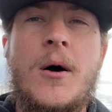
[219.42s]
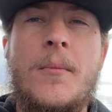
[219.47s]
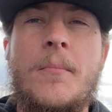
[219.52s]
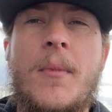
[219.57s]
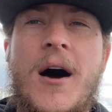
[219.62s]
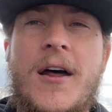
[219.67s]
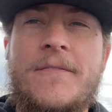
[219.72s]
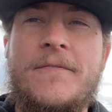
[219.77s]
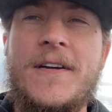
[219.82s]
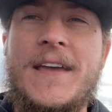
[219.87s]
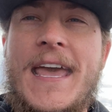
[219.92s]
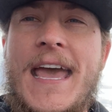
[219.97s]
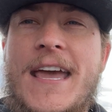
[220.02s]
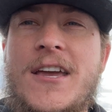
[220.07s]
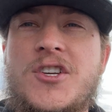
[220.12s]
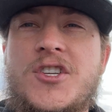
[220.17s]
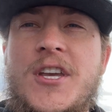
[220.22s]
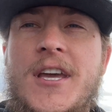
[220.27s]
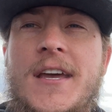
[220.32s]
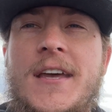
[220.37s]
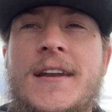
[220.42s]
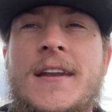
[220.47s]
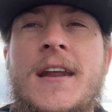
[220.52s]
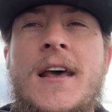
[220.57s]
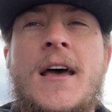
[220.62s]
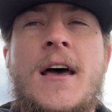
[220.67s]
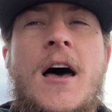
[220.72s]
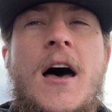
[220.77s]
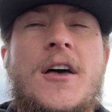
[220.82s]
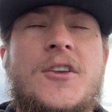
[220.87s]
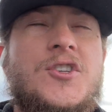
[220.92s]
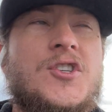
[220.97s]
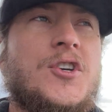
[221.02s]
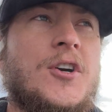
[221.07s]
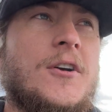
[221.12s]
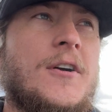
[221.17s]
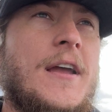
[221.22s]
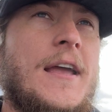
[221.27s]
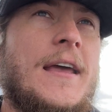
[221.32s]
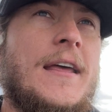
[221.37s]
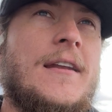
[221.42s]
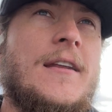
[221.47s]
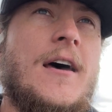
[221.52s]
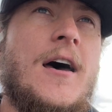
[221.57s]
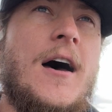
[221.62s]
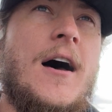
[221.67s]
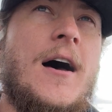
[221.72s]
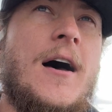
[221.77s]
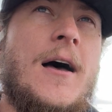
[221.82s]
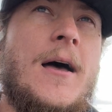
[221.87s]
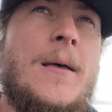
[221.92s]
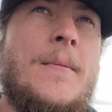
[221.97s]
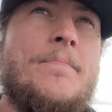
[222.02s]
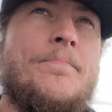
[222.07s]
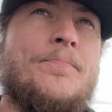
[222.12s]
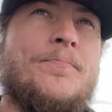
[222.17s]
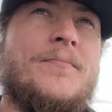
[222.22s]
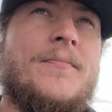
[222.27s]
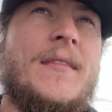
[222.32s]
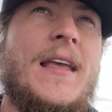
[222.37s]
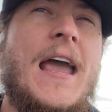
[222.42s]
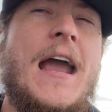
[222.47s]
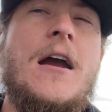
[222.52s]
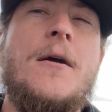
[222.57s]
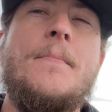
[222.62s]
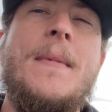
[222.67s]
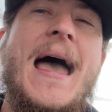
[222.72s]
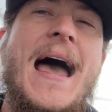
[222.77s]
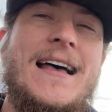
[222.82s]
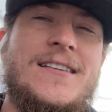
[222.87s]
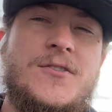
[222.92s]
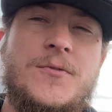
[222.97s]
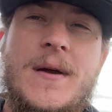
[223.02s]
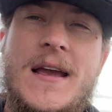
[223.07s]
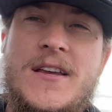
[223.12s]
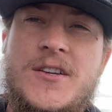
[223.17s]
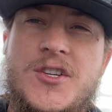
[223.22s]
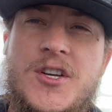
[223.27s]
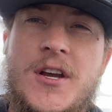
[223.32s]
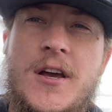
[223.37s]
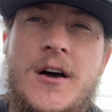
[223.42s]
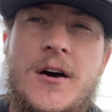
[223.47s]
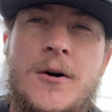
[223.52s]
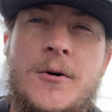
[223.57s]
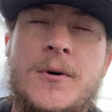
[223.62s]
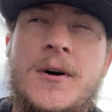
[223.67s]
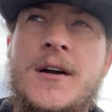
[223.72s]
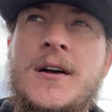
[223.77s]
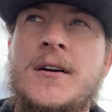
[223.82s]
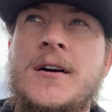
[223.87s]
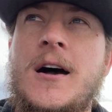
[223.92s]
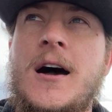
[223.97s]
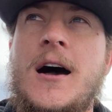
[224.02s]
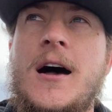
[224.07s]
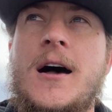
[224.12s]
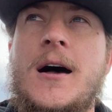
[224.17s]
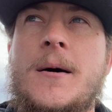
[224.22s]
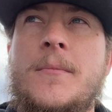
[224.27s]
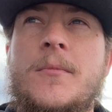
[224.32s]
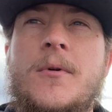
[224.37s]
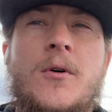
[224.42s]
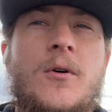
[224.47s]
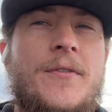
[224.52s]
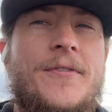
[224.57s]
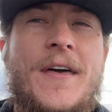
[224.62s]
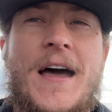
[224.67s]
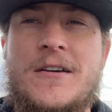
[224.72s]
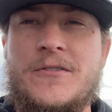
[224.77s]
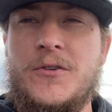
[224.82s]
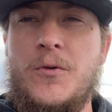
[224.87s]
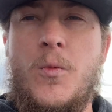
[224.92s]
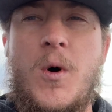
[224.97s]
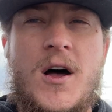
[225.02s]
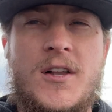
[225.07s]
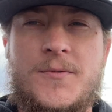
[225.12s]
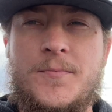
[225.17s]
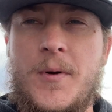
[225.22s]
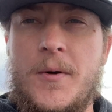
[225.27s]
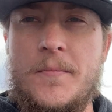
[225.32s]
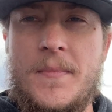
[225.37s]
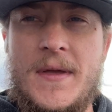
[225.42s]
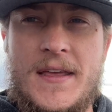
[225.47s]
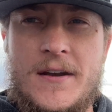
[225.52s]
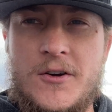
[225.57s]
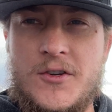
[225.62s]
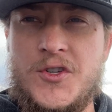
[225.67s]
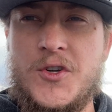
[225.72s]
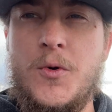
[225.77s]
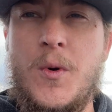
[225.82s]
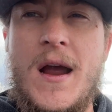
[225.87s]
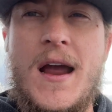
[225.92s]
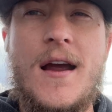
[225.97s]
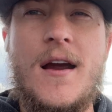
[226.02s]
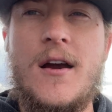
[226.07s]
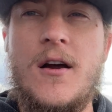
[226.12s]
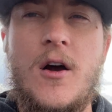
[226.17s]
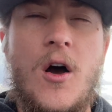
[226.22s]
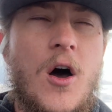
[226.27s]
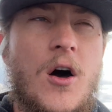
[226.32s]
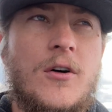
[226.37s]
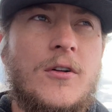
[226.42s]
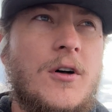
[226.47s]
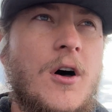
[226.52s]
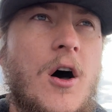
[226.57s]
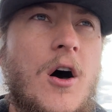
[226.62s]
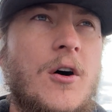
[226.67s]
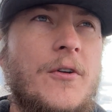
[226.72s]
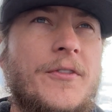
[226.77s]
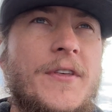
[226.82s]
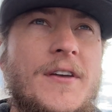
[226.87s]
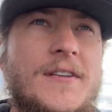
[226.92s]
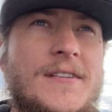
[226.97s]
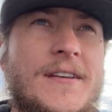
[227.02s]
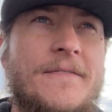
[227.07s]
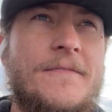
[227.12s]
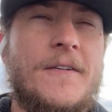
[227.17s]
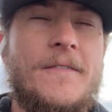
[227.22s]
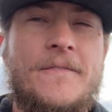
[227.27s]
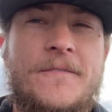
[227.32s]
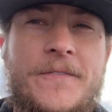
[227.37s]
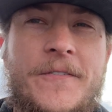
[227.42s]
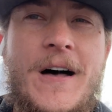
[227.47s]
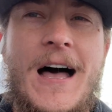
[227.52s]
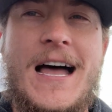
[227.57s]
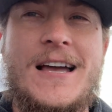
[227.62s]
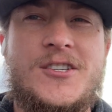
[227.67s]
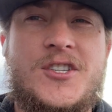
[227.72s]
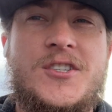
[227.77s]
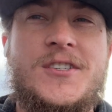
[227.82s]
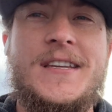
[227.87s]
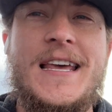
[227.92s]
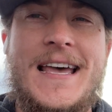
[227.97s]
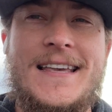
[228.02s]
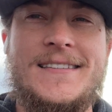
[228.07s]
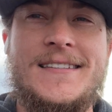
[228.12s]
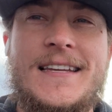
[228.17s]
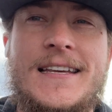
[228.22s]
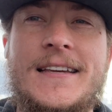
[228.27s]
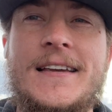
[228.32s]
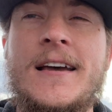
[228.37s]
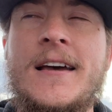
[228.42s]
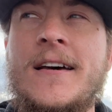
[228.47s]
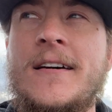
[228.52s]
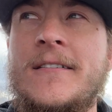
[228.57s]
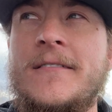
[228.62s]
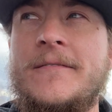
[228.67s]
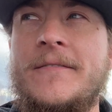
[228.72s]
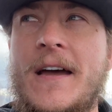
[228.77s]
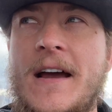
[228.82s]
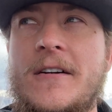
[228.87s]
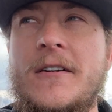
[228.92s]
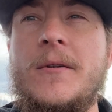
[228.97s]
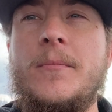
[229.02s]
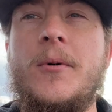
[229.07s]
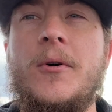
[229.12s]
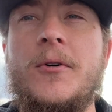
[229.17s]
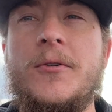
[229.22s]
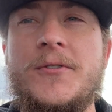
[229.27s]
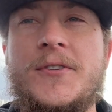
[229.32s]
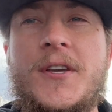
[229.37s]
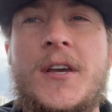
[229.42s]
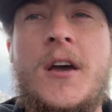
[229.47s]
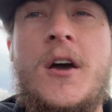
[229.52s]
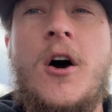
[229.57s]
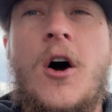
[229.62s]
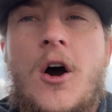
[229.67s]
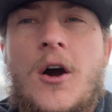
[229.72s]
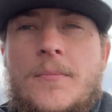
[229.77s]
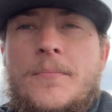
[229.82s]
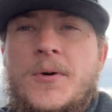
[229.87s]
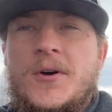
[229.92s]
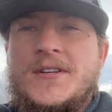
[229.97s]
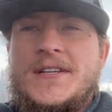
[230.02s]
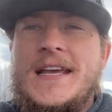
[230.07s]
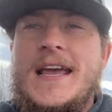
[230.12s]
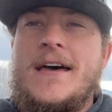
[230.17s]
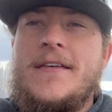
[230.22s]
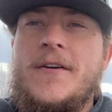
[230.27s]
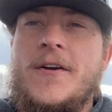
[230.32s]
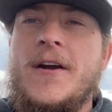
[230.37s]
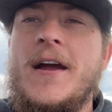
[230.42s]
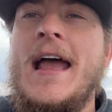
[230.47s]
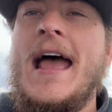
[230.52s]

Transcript: modification, a certain uh, air mass ratio, um, 1000 watts per meter square, all, all the different flash testing variables are put together